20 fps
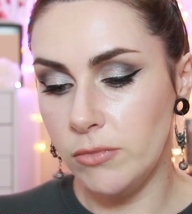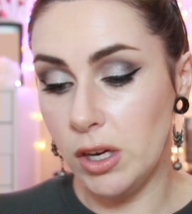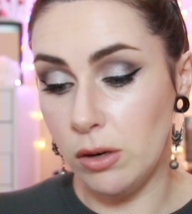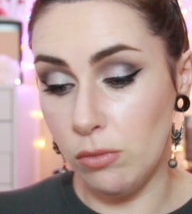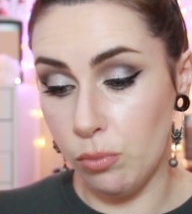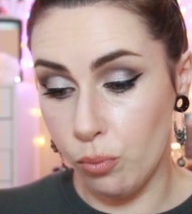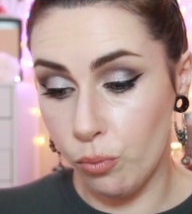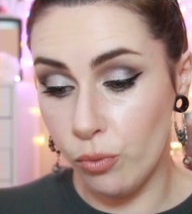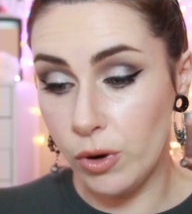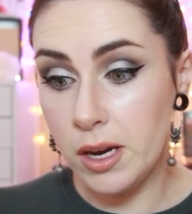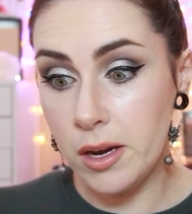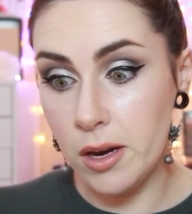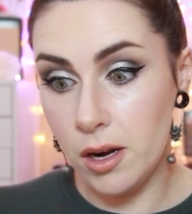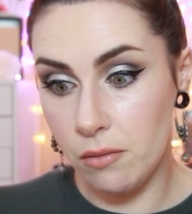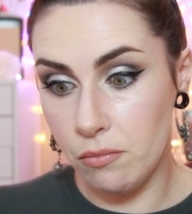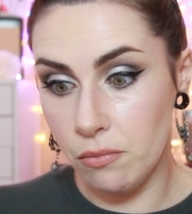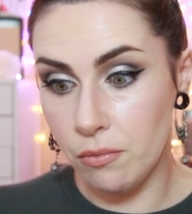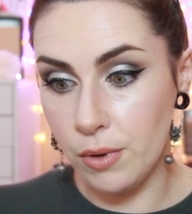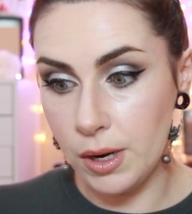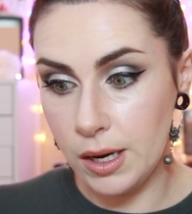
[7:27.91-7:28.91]
it
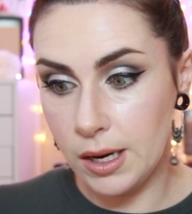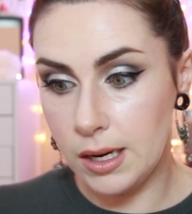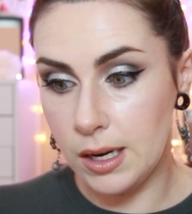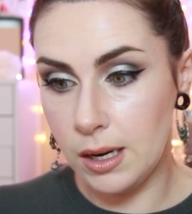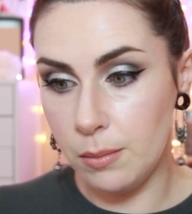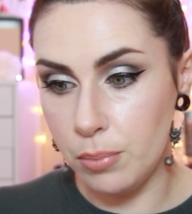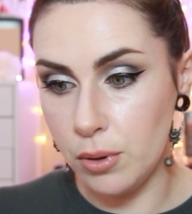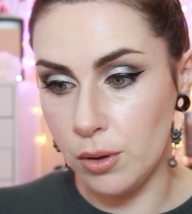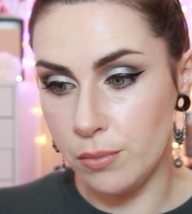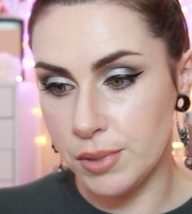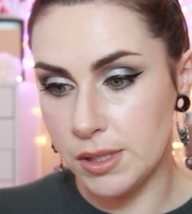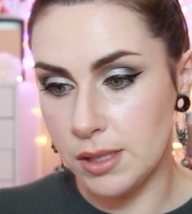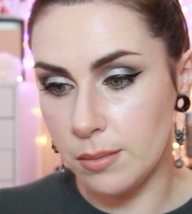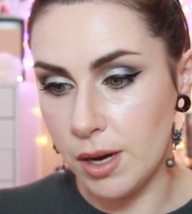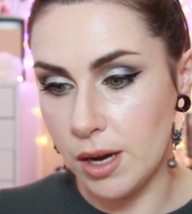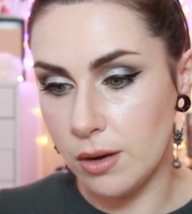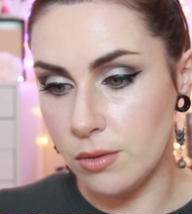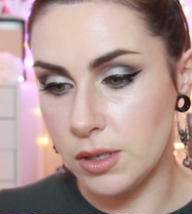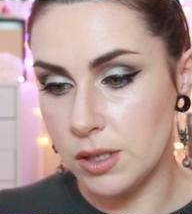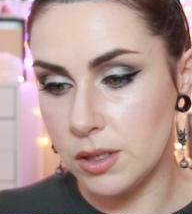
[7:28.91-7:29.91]
really, really plumps
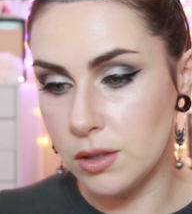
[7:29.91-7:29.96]
them out.